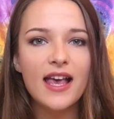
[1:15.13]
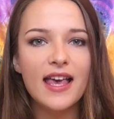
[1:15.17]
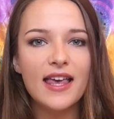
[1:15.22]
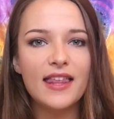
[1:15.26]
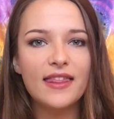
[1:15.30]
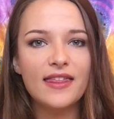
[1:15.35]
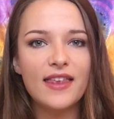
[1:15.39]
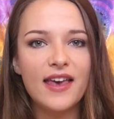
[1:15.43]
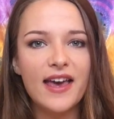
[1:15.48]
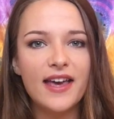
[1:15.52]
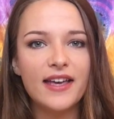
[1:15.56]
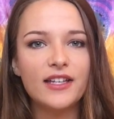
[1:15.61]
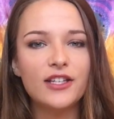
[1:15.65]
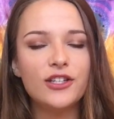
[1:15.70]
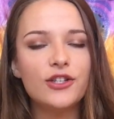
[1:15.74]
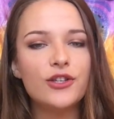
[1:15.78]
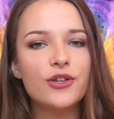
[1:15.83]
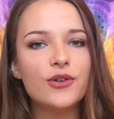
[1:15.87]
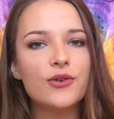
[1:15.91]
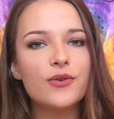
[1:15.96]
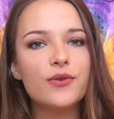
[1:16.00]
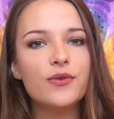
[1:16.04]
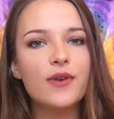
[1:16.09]
in that
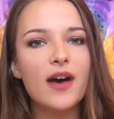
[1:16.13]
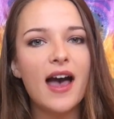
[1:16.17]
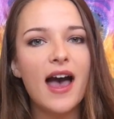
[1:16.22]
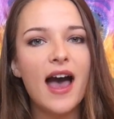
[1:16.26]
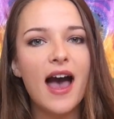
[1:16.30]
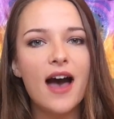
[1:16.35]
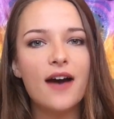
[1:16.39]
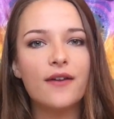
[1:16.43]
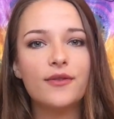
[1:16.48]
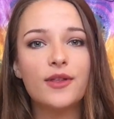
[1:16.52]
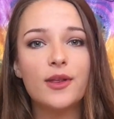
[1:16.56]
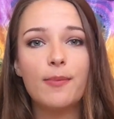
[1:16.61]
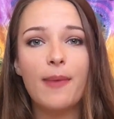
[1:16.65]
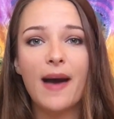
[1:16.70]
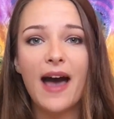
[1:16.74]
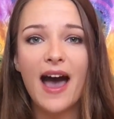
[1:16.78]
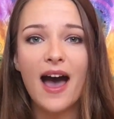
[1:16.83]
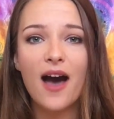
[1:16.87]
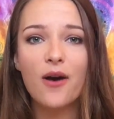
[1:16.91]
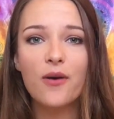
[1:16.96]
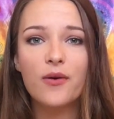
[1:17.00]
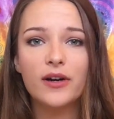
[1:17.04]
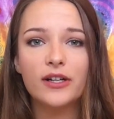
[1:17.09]
you have the
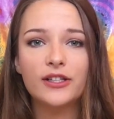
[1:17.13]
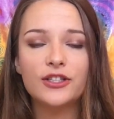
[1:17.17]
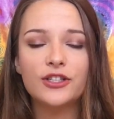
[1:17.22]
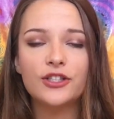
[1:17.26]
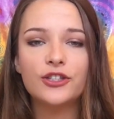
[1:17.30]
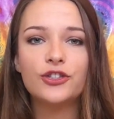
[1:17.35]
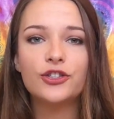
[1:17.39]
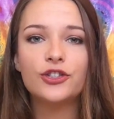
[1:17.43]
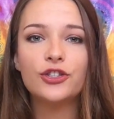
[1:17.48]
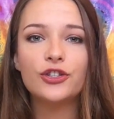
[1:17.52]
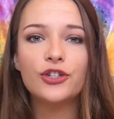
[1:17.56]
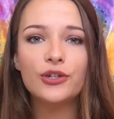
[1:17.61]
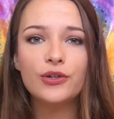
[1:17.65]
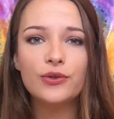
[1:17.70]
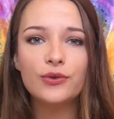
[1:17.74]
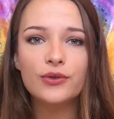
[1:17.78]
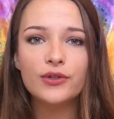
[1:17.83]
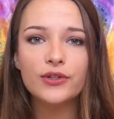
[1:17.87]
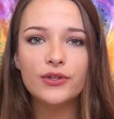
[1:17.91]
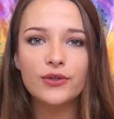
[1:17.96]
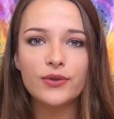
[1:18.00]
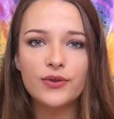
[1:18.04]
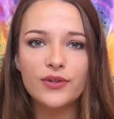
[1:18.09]
power to
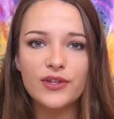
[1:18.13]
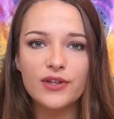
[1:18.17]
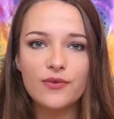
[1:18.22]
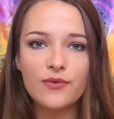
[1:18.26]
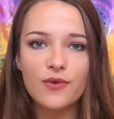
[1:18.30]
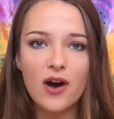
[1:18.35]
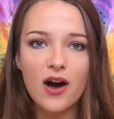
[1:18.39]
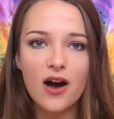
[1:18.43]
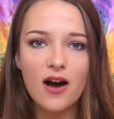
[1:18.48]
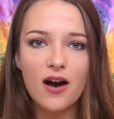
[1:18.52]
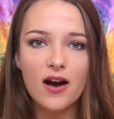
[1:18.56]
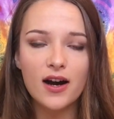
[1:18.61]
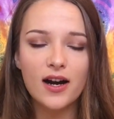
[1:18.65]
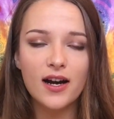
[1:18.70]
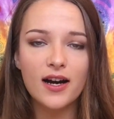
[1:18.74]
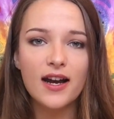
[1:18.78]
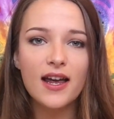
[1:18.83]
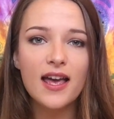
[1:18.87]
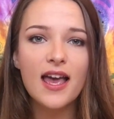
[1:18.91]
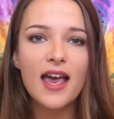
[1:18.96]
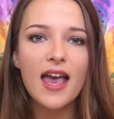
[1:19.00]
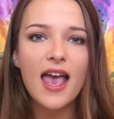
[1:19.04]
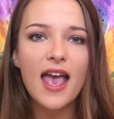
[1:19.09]
choose who you are